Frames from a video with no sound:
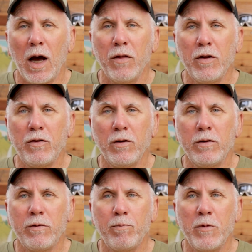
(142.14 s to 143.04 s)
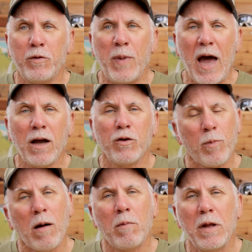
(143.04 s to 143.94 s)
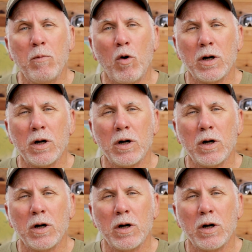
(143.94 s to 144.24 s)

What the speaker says: This pack is probably more